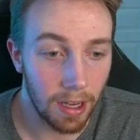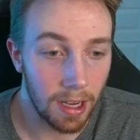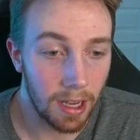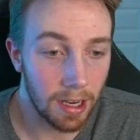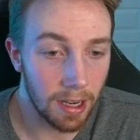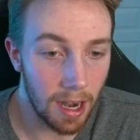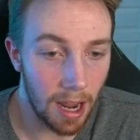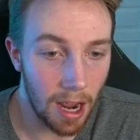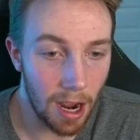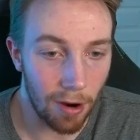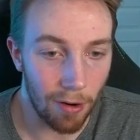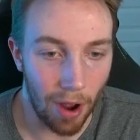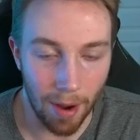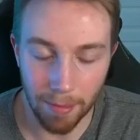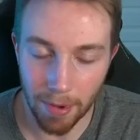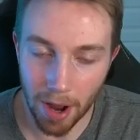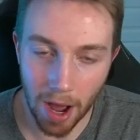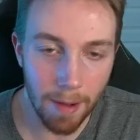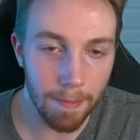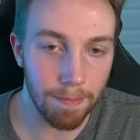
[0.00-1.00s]
Now, I'm
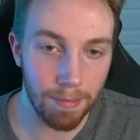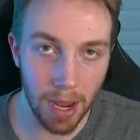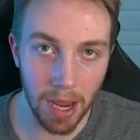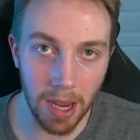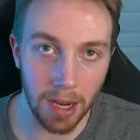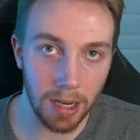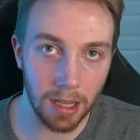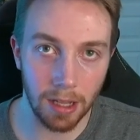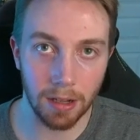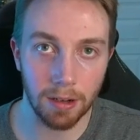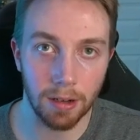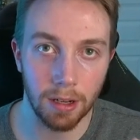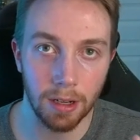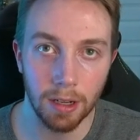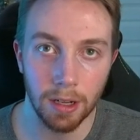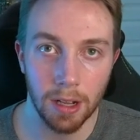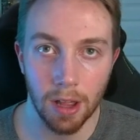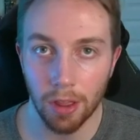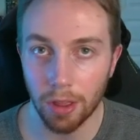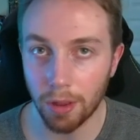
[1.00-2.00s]
not pinning
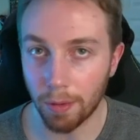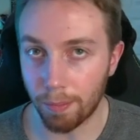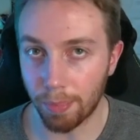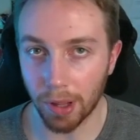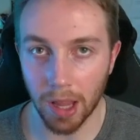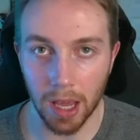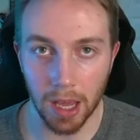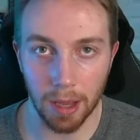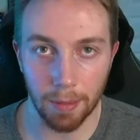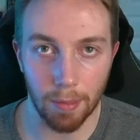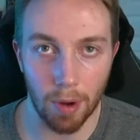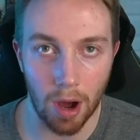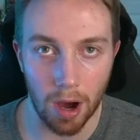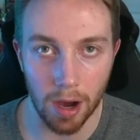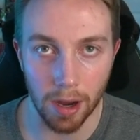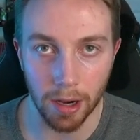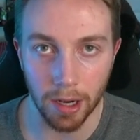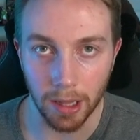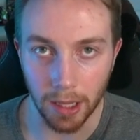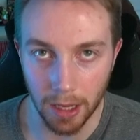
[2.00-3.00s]
the blame
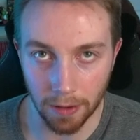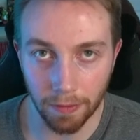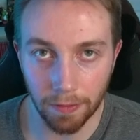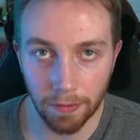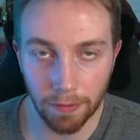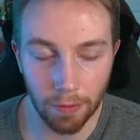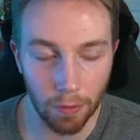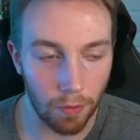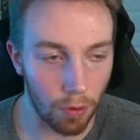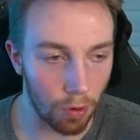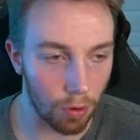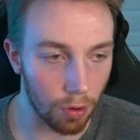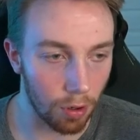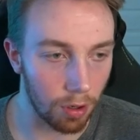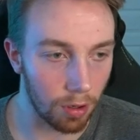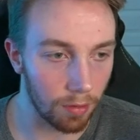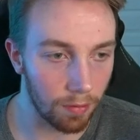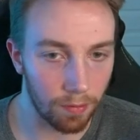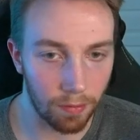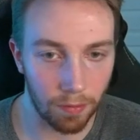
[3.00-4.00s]
on Leaf
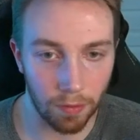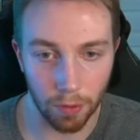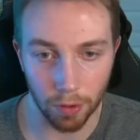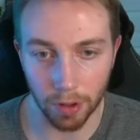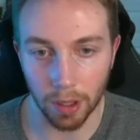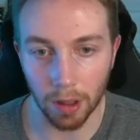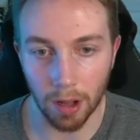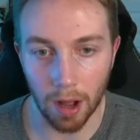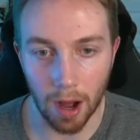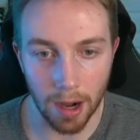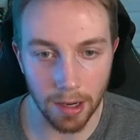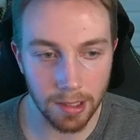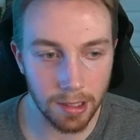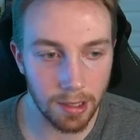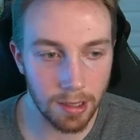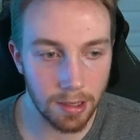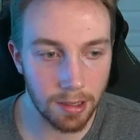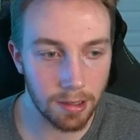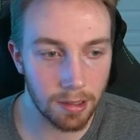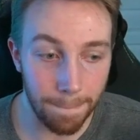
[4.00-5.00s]
for the
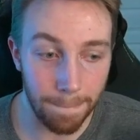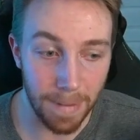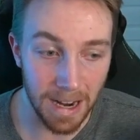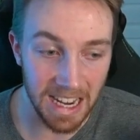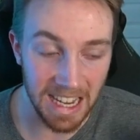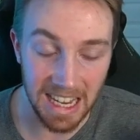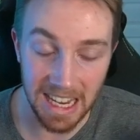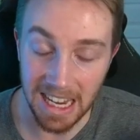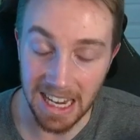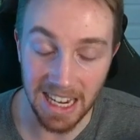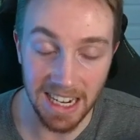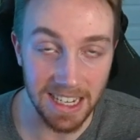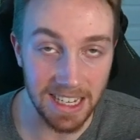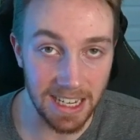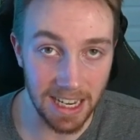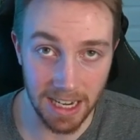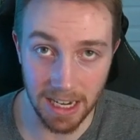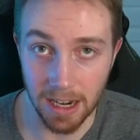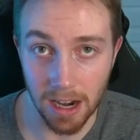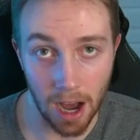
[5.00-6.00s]
losses, but he
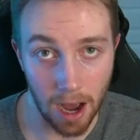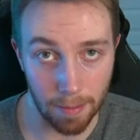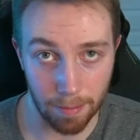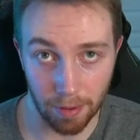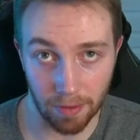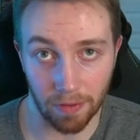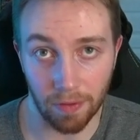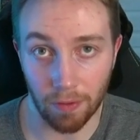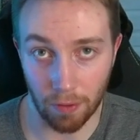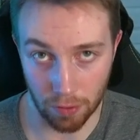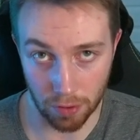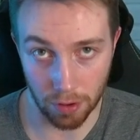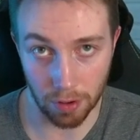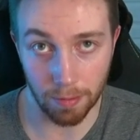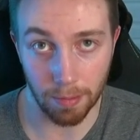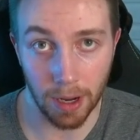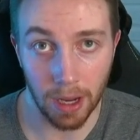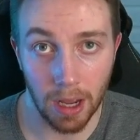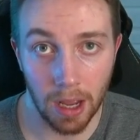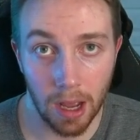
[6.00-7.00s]
did not
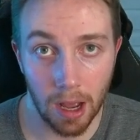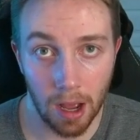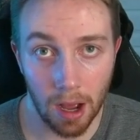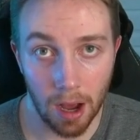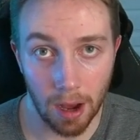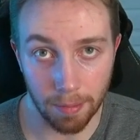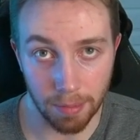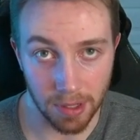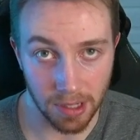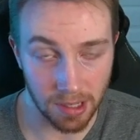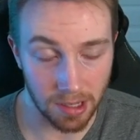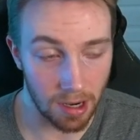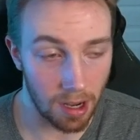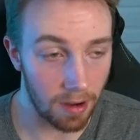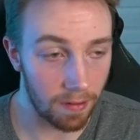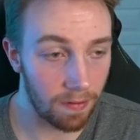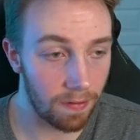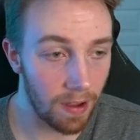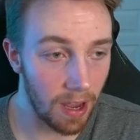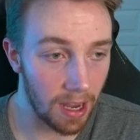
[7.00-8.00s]
perform up to
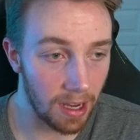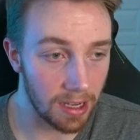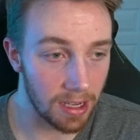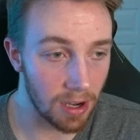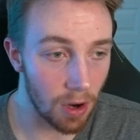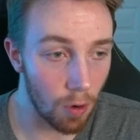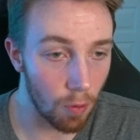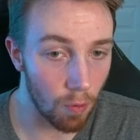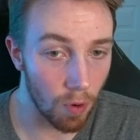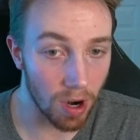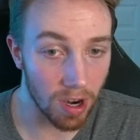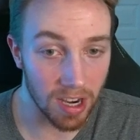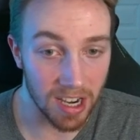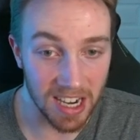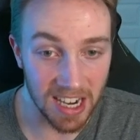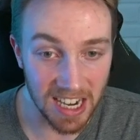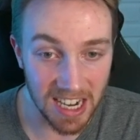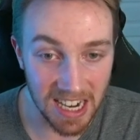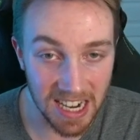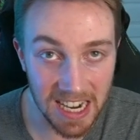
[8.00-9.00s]
snuff and nowhere
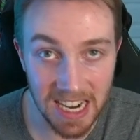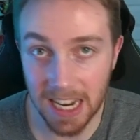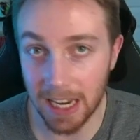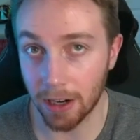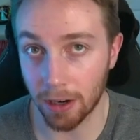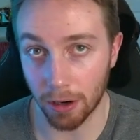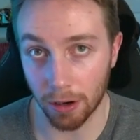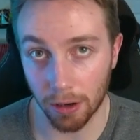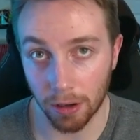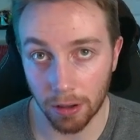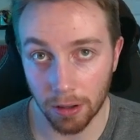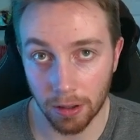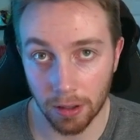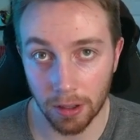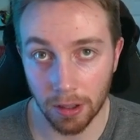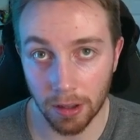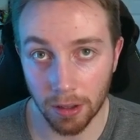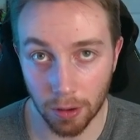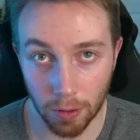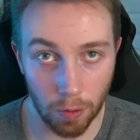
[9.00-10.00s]
near
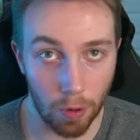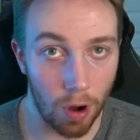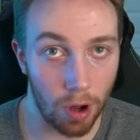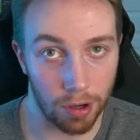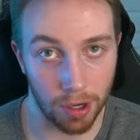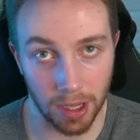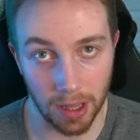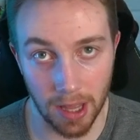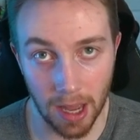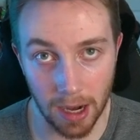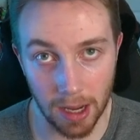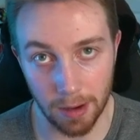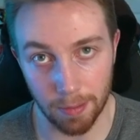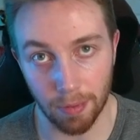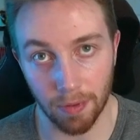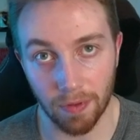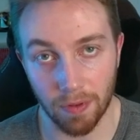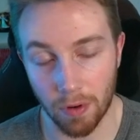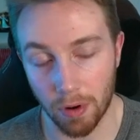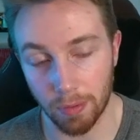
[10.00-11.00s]
the quality that he
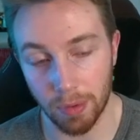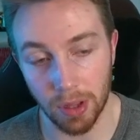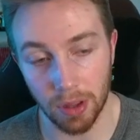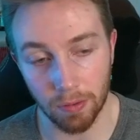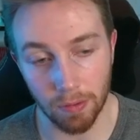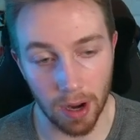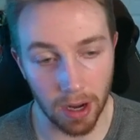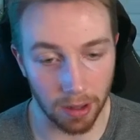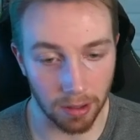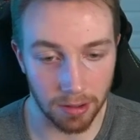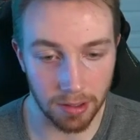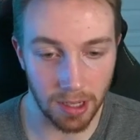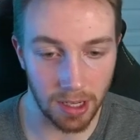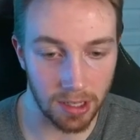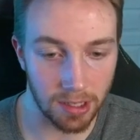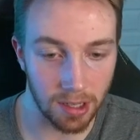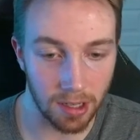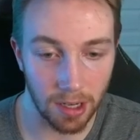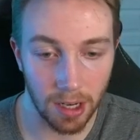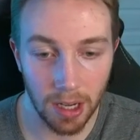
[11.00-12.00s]
performed in the regular
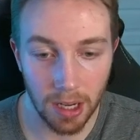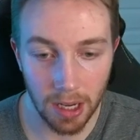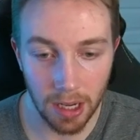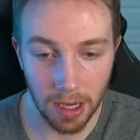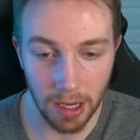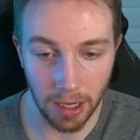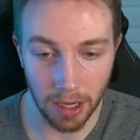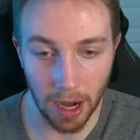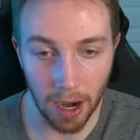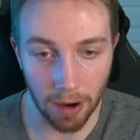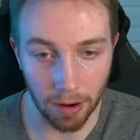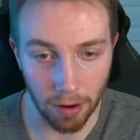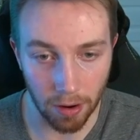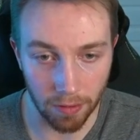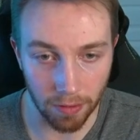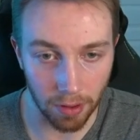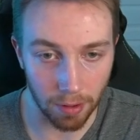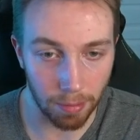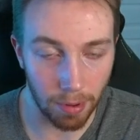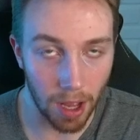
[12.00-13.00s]
season he carried over
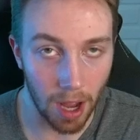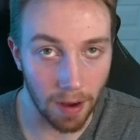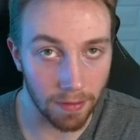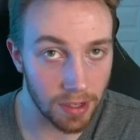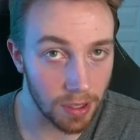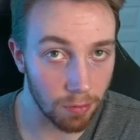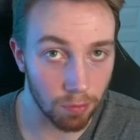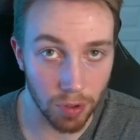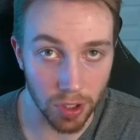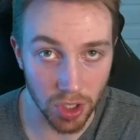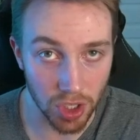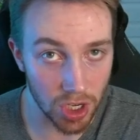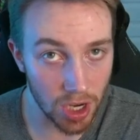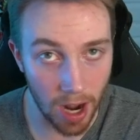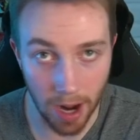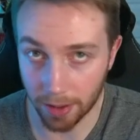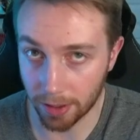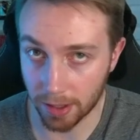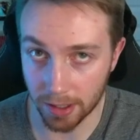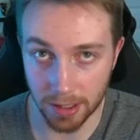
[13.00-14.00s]
to the playoffs. He was
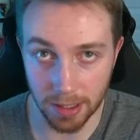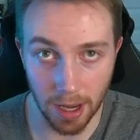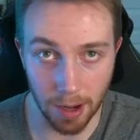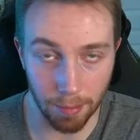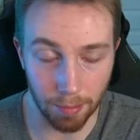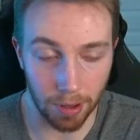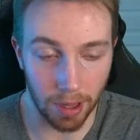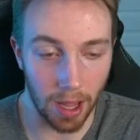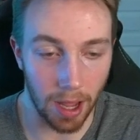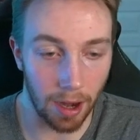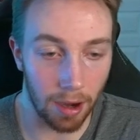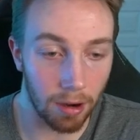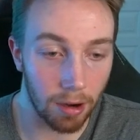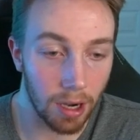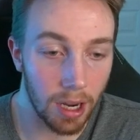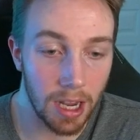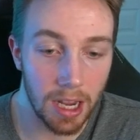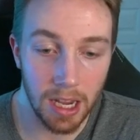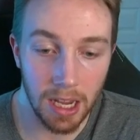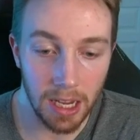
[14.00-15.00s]
not the same player.
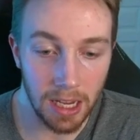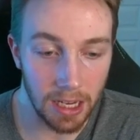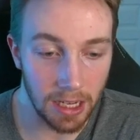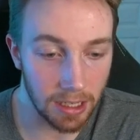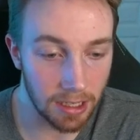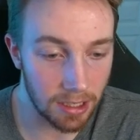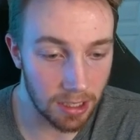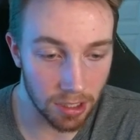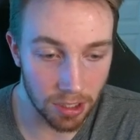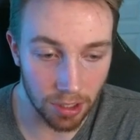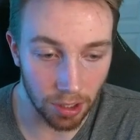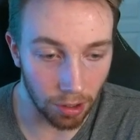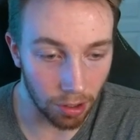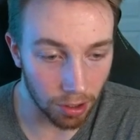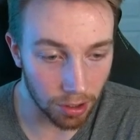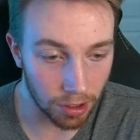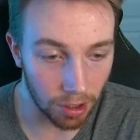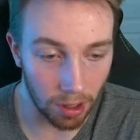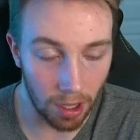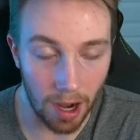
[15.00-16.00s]
He just
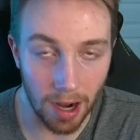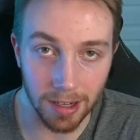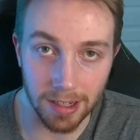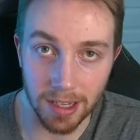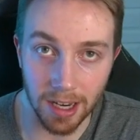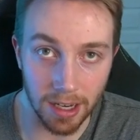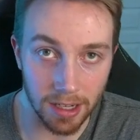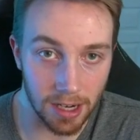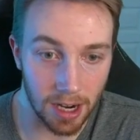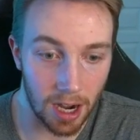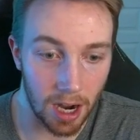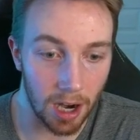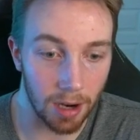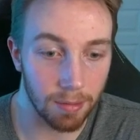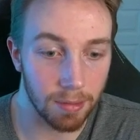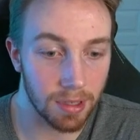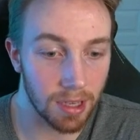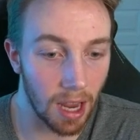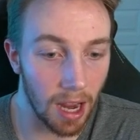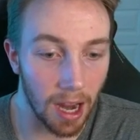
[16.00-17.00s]
looked lost at
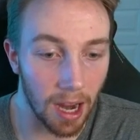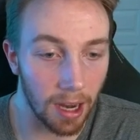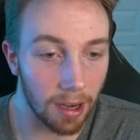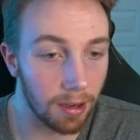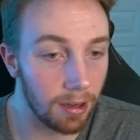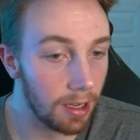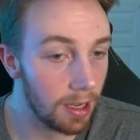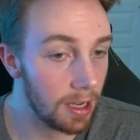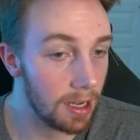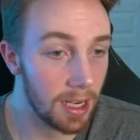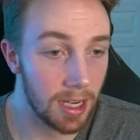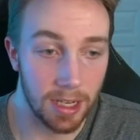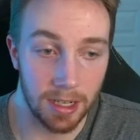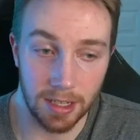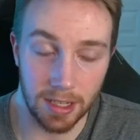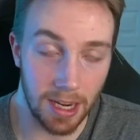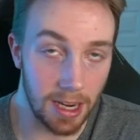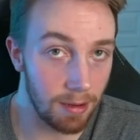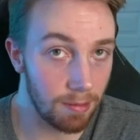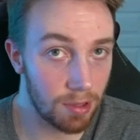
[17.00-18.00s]
times, and
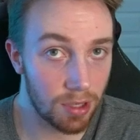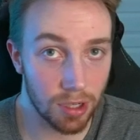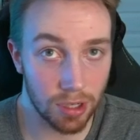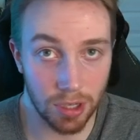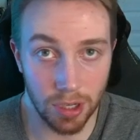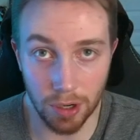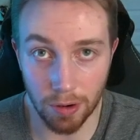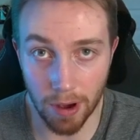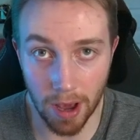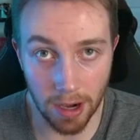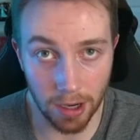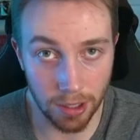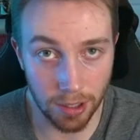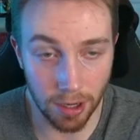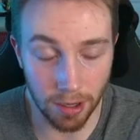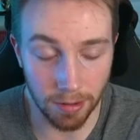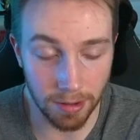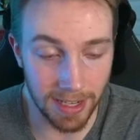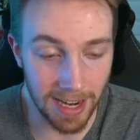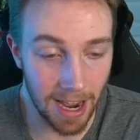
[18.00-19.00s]
teams just knew how to shut
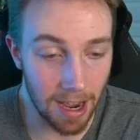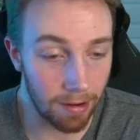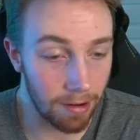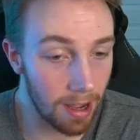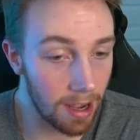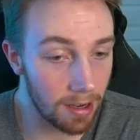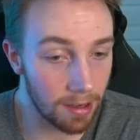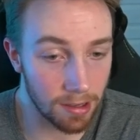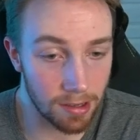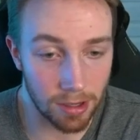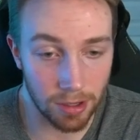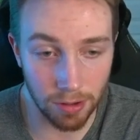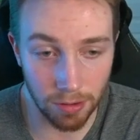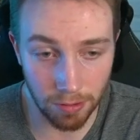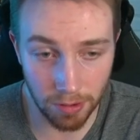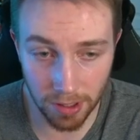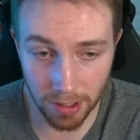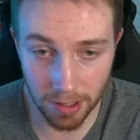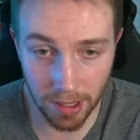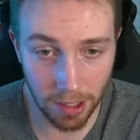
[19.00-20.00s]
him down. And as
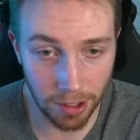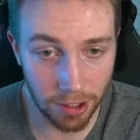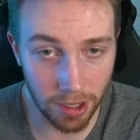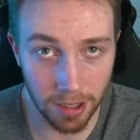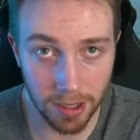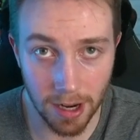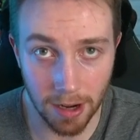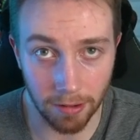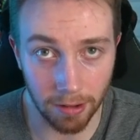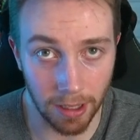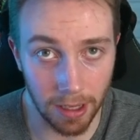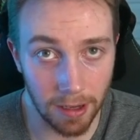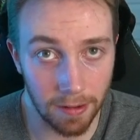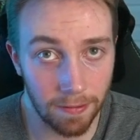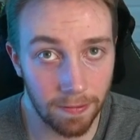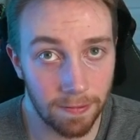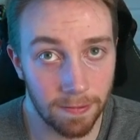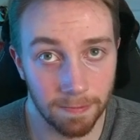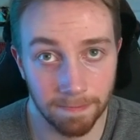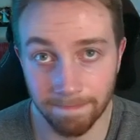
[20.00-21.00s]
soon as they shut down
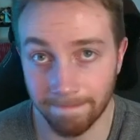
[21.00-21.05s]
Leaf,